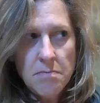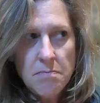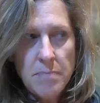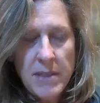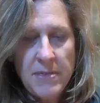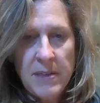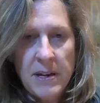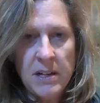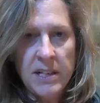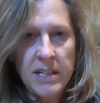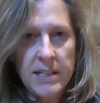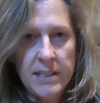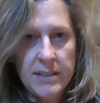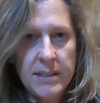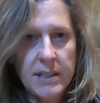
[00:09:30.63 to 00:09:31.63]
but there
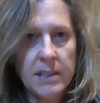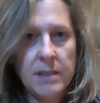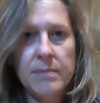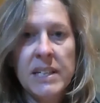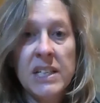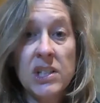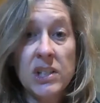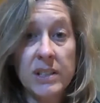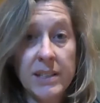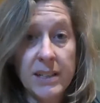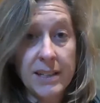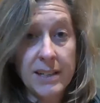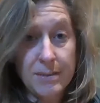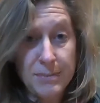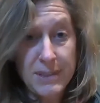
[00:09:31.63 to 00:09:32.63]
is going to be good that
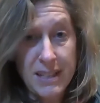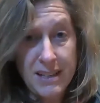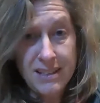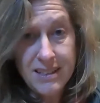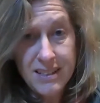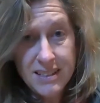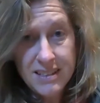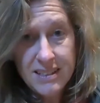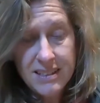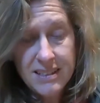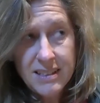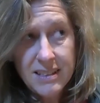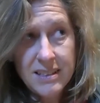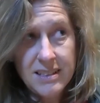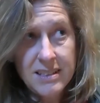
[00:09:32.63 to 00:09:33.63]
comes out of this.
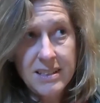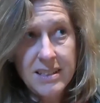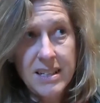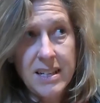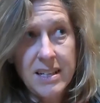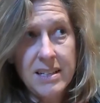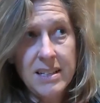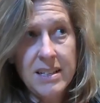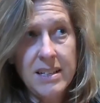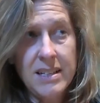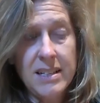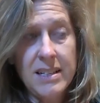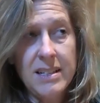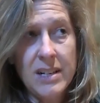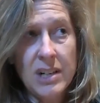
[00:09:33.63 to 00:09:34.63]

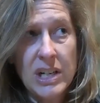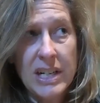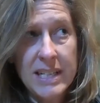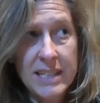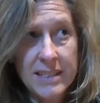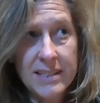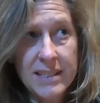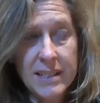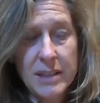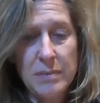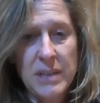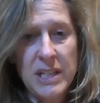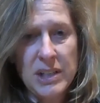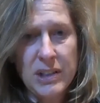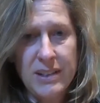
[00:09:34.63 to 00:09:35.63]
There is going to
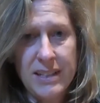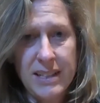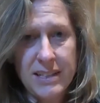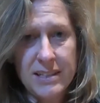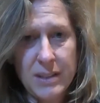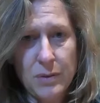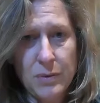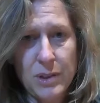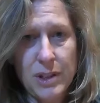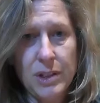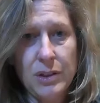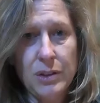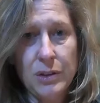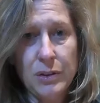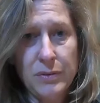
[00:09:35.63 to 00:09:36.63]
be good things that we're going to
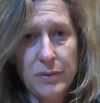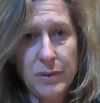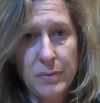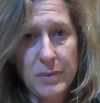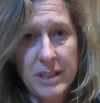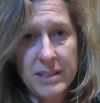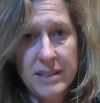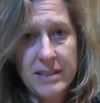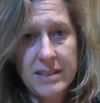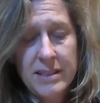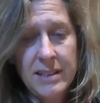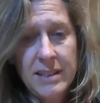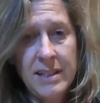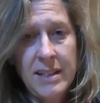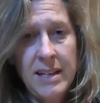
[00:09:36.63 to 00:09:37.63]
learn from this,
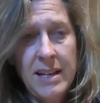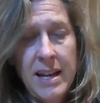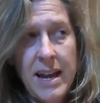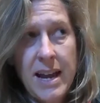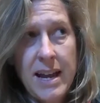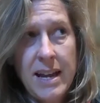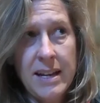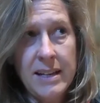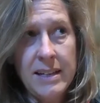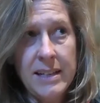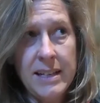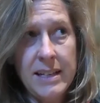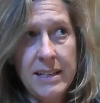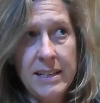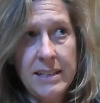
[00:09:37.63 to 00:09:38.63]
and
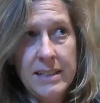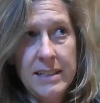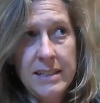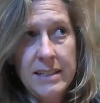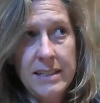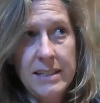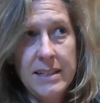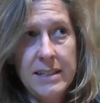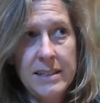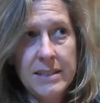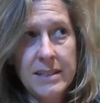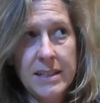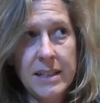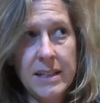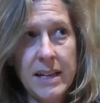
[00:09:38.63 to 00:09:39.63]
it's
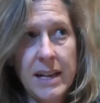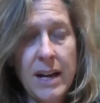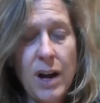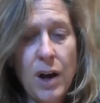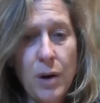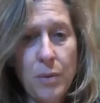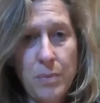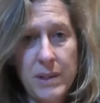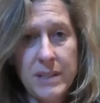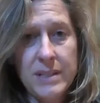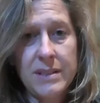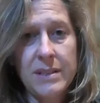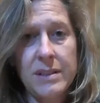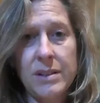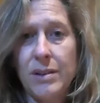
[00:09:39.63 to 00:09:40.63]
going to help us
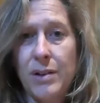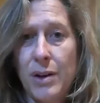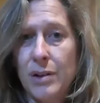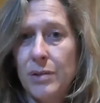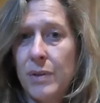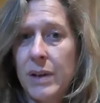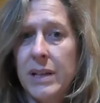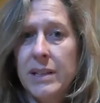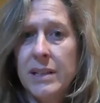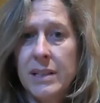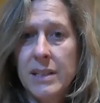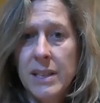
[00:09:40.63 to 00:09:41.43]
in the long run.